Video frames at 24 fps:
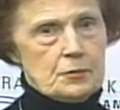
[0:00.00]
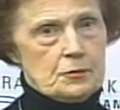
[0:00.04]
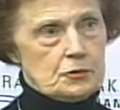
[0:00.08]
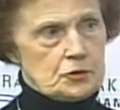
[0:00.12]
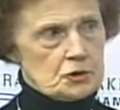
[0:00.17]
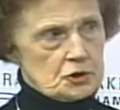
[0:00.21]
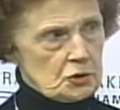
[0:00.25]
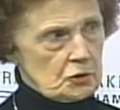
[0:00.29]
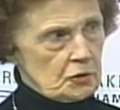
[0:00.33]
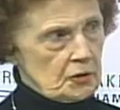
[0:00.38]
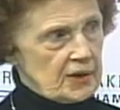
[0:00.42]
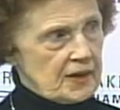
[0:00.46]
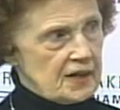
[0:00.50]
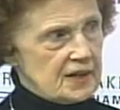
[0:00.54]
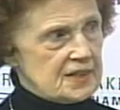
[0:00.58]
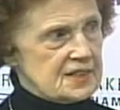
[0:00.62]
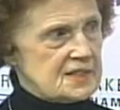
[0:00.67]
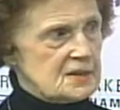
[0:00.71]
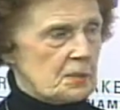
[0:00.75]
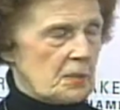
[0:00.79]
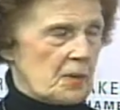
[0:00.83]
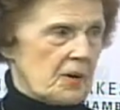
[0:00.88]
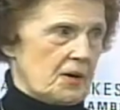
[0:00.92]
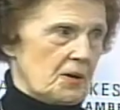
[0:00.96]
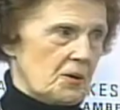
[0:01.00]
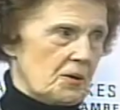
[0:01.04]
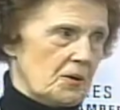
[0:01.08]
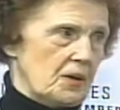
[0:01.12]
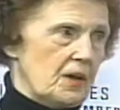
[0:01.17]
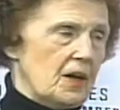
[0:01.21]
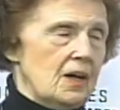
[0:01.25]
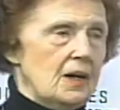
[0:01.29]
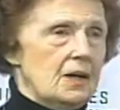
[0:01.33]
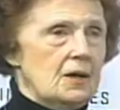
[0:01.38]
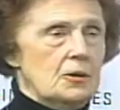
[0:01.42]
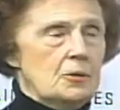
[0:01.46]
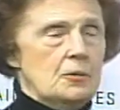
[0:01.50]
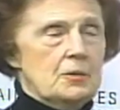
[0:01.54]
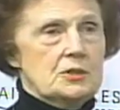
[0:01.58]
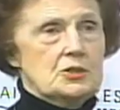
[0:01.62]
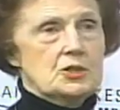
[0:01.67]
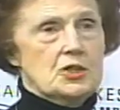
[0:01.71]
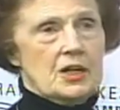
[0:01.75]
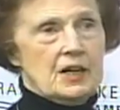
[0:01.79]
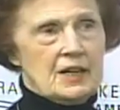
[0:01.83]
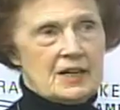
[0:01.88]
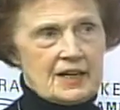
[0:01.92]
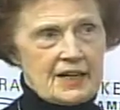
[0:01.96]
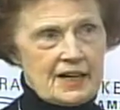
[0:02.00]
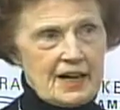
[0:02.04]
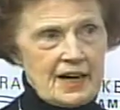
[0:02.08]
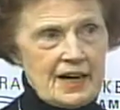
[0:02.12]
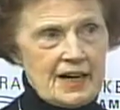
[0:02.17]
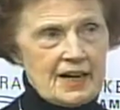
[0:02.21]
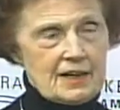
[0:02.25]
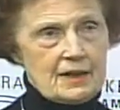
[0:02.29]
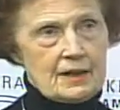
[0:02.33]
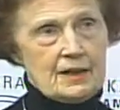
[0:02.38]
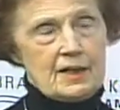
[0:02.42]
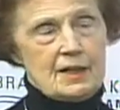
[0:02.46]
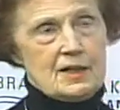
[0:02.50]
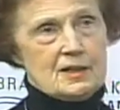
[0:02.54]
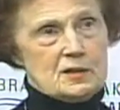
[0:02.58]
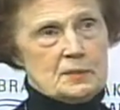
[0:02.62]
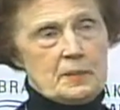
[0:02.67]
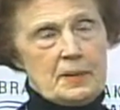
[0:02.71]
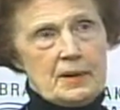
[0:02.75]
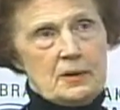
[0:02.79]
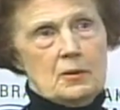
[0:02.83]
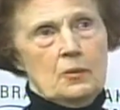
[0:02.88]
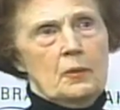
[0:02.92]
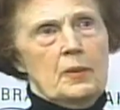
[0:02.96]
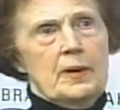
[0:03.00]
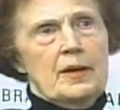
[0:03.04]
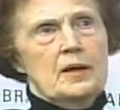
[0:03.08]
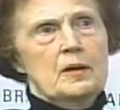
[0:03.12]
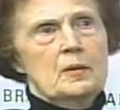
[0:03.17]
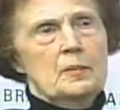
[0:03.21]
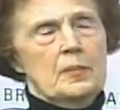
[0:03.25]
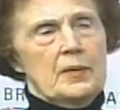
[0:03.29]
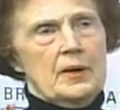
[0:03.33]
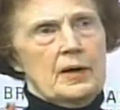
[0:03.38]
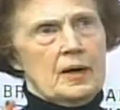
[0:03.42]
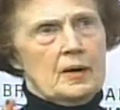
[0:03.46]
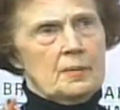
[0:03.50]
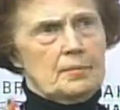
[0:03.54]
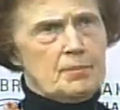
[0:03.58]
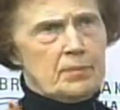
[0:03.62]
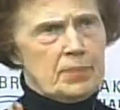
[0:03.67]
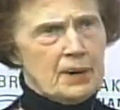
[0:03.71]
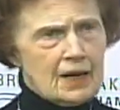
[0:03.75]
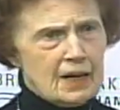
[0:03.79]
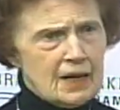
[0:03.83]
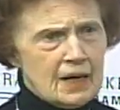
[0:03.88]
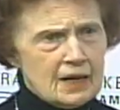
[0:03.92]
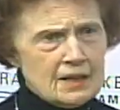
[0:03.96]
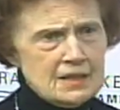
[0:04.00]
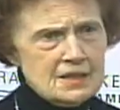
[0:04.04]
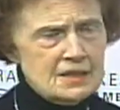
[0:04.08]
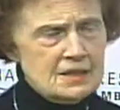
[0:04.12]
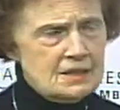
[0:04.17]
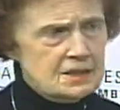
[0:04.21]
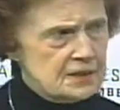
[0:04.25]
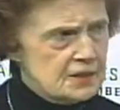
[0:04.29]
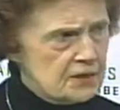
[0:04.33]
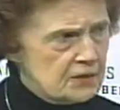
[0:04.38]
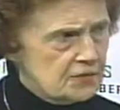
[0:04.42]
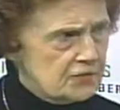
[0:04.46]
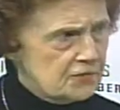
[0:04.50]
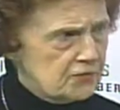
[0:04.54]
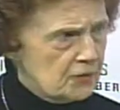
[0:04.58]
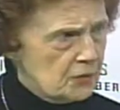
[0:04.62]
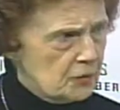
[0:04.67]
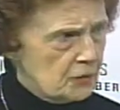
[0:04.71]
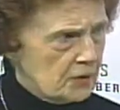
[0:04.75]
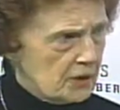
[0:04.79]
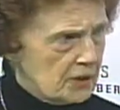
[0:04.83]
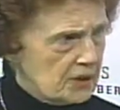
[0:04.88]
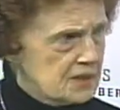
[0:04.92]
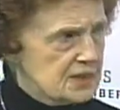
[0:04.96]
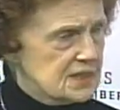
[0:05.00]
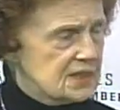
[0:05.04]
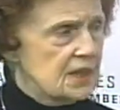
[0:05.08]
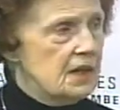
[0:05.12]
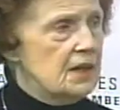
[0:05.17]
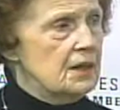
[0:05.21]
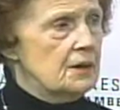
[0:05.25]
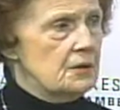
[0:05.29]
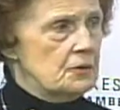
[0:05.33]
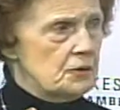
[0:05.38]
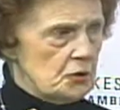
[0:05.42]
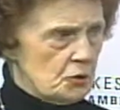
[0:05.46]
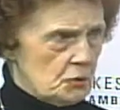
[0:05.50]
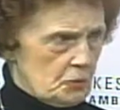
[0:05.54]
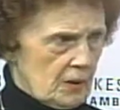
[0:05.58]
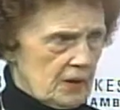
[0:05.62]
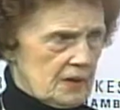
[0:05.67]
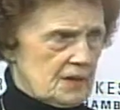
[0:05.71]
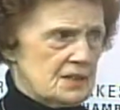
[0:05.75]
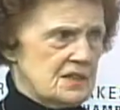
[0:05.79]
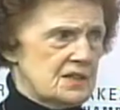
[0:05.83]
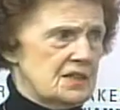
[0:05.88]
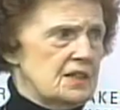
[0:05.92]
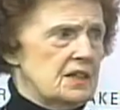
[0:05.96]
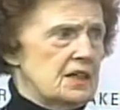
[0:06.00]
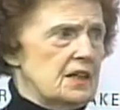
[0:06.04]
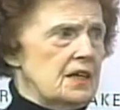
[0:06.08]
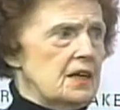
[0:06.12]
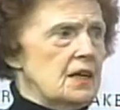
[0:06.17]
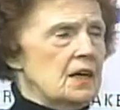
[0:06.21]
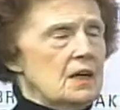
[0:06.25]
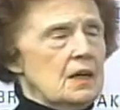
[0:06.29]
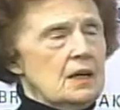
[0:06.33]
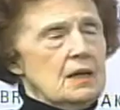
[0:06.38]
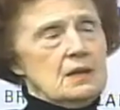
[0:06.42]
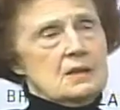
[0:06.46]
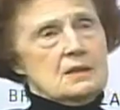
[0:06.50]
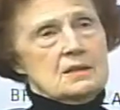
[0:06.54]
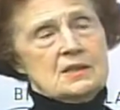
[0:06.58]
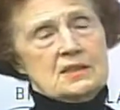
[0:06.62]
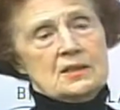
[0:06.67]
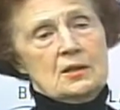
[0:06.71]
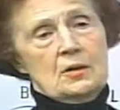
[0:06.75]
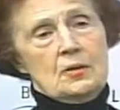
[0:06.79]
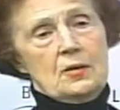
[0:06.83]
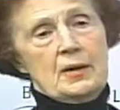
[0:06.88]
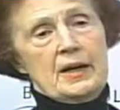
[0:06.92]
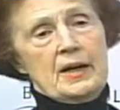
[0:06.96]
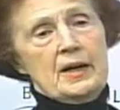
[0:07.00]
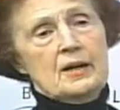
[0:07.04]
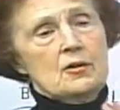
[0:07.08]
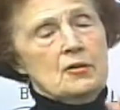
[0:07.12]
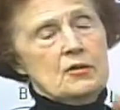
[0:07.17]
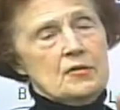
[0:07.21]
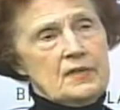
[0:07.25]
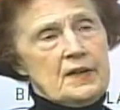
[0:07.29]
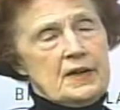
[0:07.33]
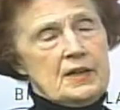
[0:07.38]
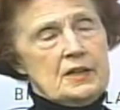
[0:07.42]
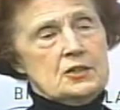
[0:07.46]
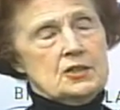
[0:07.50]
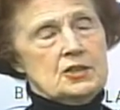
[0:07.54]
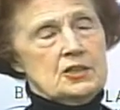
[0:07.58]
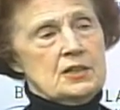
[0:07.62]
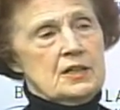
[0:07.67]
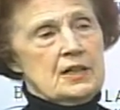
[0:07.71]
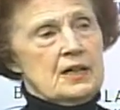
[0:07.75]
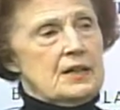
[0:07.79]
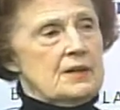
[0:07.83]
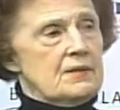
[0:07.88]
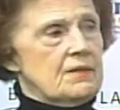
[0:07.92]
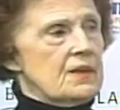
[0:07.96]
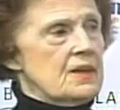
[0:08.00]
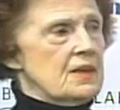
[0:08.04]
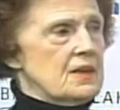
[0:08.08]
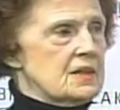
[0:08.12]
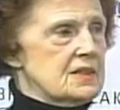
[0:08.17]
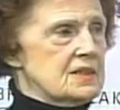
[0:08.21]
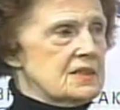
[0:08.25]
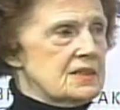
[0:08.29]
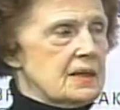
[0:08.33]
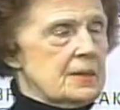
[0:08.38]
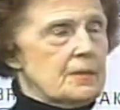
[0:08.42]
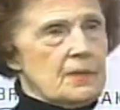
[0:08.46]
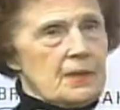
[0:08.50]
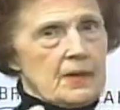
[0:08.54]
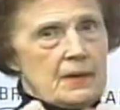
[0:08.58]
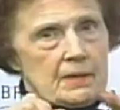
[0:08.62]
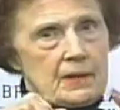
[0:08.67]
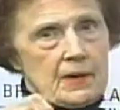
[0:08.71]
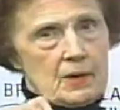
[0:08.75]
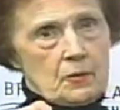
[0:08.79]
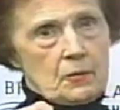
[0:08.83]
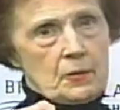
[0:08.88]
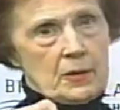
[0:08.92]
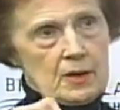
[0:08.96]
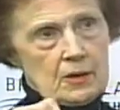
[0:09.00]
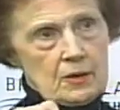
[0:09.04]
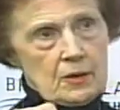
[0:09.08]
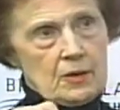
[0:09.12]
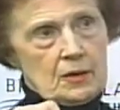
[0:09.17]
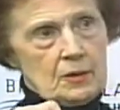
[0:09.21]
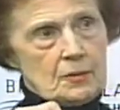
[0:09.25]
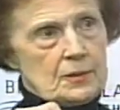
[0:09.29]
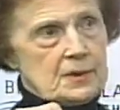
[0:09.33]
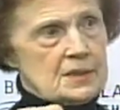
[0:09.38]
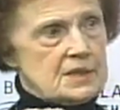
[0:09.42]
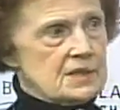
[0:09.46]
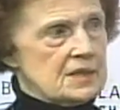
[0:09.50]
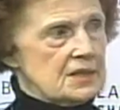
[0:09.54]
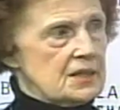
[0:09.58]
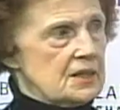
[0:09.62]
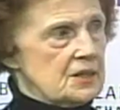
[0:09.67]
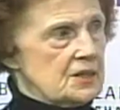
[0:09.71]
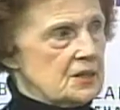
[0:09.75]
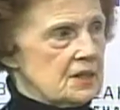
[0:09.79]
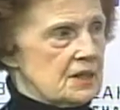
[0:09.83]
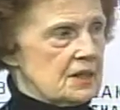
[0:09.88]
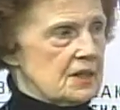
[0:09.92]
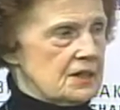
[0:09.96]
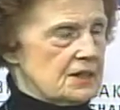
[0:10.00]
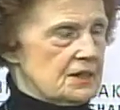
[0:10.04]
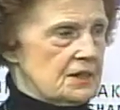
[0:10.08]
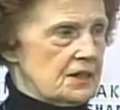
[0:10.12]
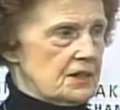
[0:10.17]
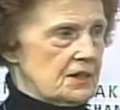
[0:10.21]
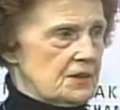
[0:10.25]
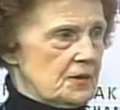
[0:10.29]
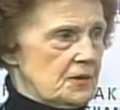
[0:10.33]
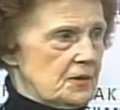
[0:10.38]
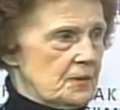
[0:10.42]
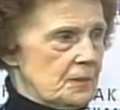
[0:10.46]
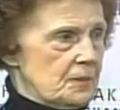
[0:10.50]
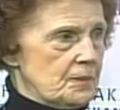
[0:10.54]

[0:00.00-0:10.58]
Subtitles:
Showcase Brainerd, which again has been a way to bring a positive focus to our city. So innovation, I think, is something that we always need to continue.